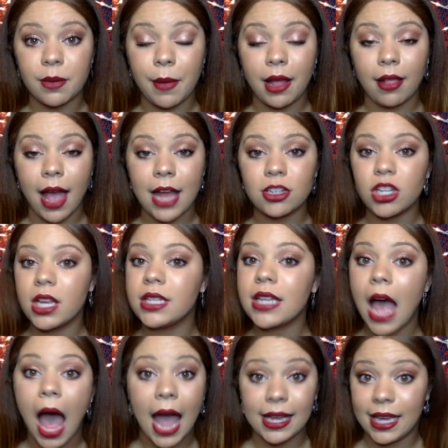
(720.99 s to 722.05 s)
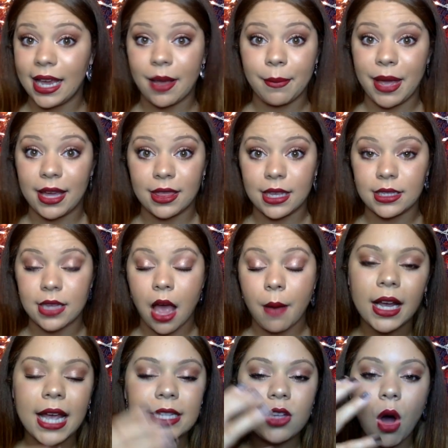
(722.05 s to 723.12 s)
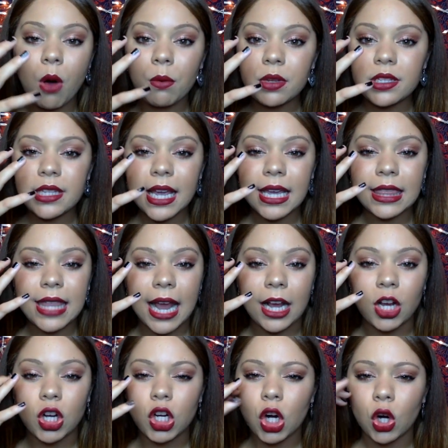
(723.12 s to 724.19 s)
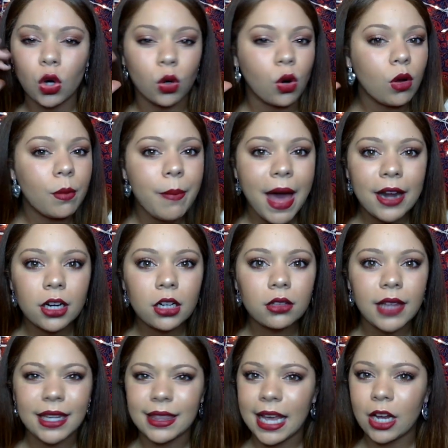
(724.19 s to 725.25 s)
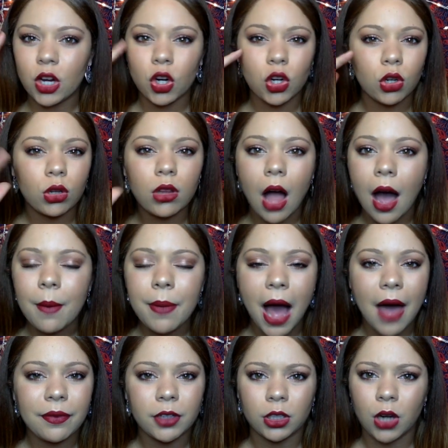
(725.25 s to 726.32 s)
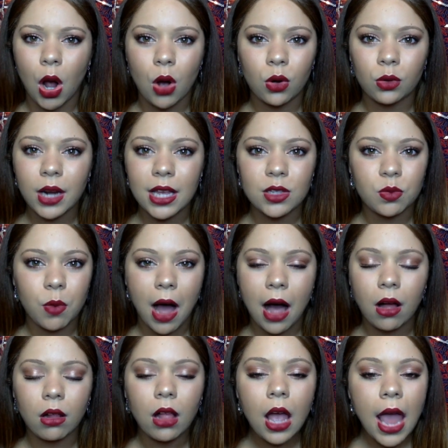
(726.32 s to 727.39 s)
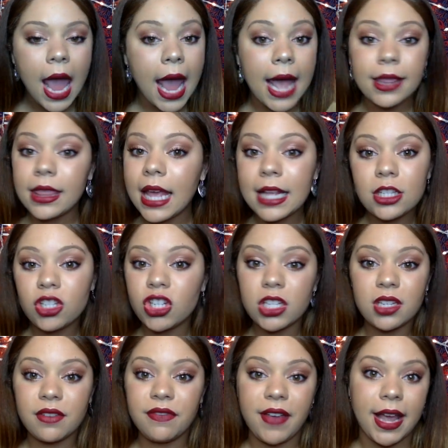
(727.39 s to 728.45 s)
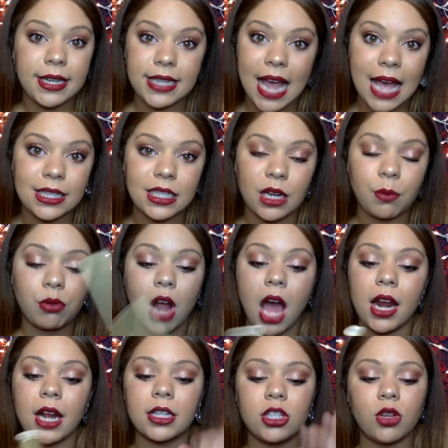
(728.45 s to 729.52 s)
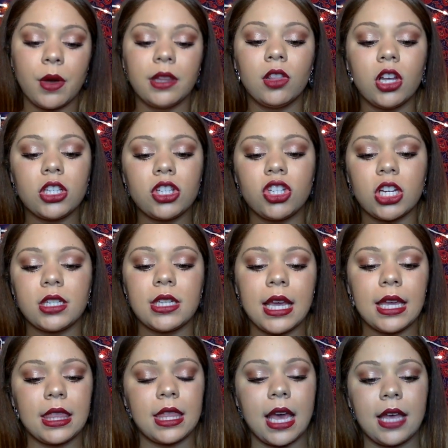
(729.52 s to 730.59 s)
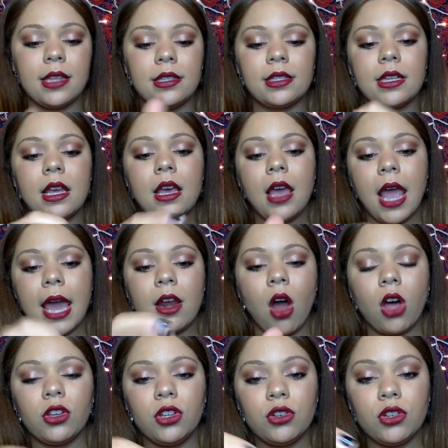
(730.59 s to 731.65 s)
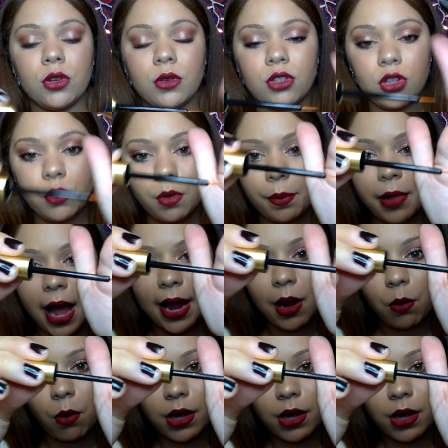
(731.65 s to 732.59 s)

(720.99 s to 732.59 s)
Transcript: in my lashes. I can't make this up. It's almost like they curl better, like they curl up on their own as well. It's just a fantastic product. So it looks just like this, and all you do is you apply it